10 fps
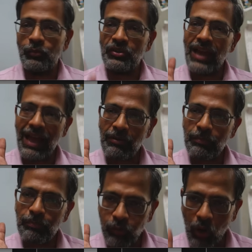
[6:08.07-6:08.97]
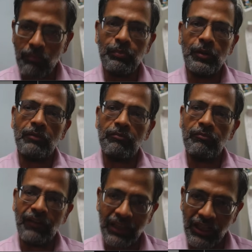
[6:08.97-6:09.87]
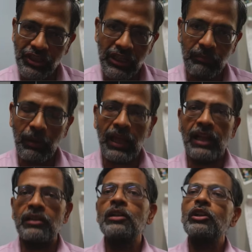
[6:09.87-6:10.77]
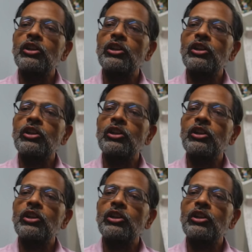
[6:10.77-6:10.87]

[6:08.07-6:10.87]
You must have a proper financial plan.